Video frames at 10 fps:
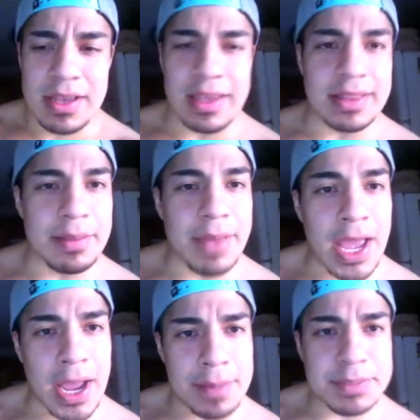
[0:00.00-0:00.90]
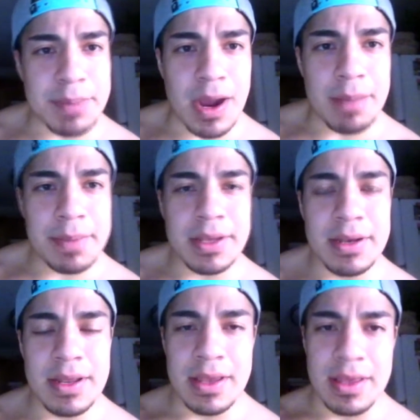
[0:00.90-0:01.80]
get them abs
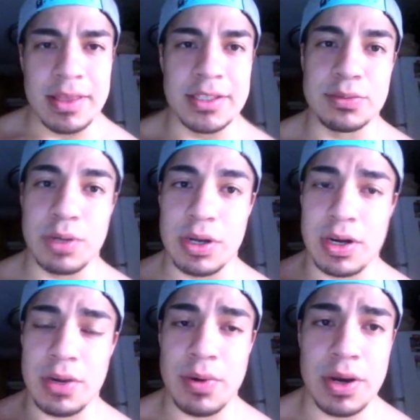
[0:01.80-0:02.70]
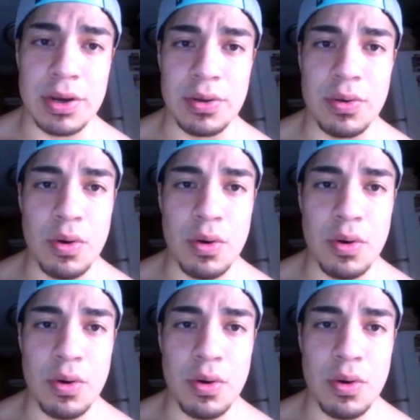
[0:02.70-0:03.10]
popping, this is what you're going to want to do.